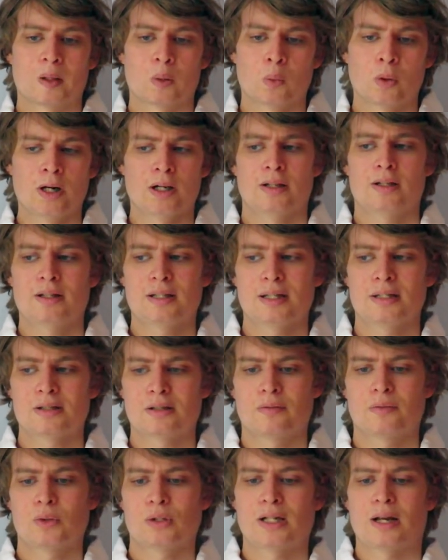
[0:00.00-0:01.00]
one of the things
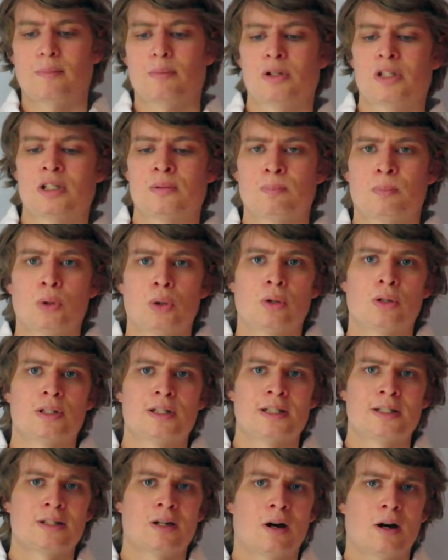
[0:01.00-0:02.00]
I've always had with
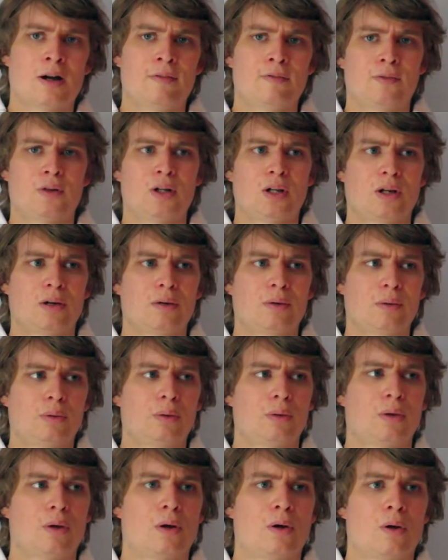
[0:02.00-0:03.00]
sports is I follow
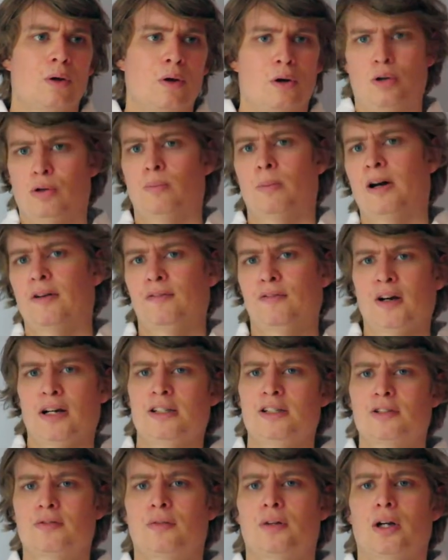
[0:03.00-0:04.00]
who my
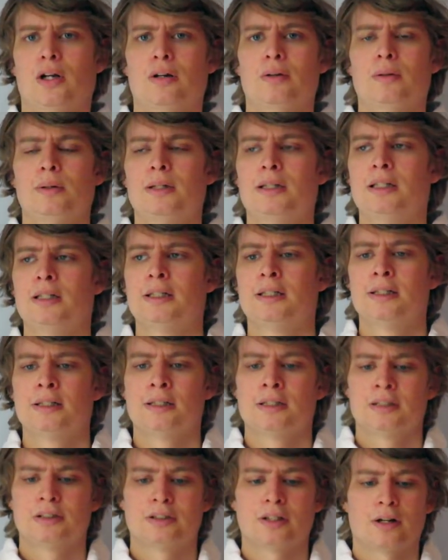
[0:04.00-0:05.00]
friends follow.
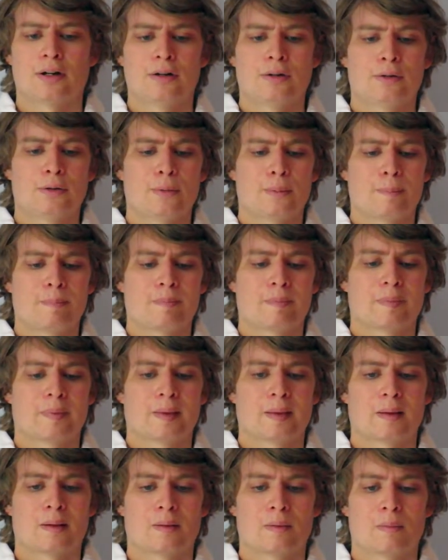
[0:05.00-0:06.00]
So
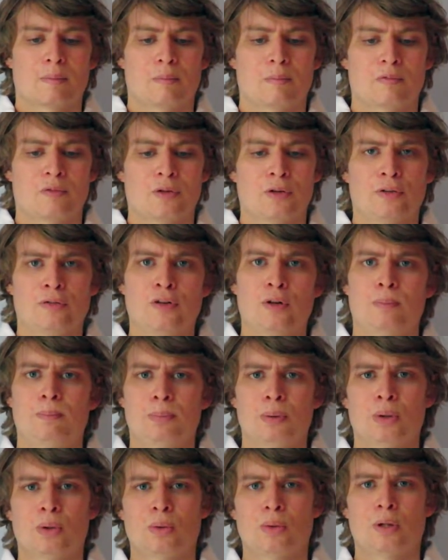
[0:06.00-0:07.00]
for
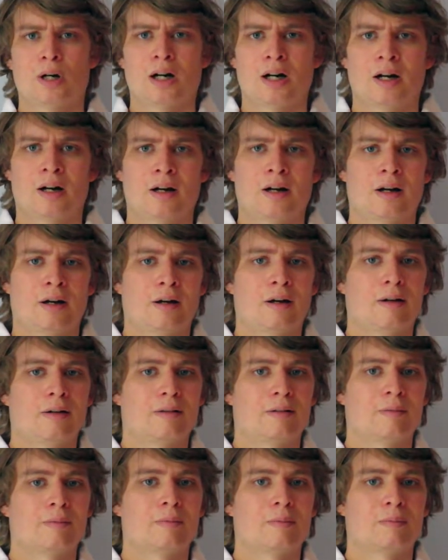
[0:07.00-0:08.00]
football, uh,
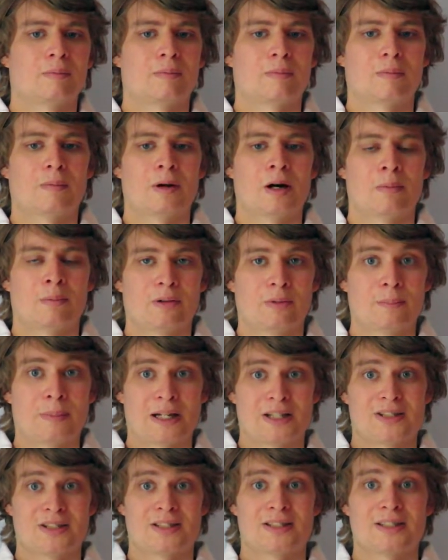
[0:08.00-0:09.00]
I'm a
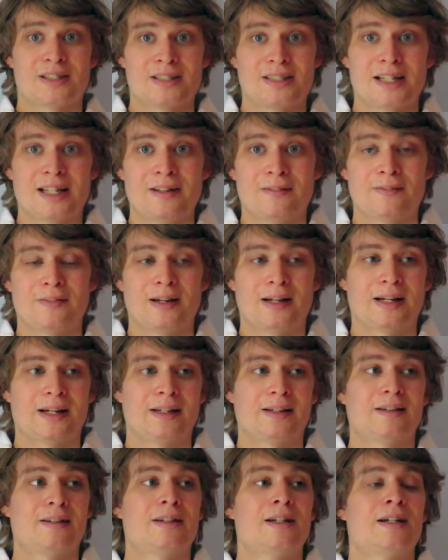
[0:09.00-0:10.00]
Manchester City
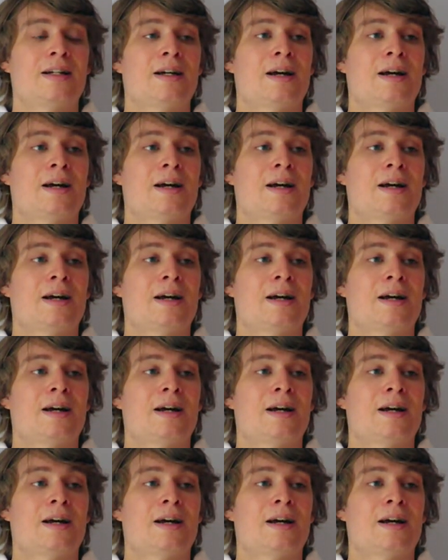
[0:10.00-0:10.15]
fan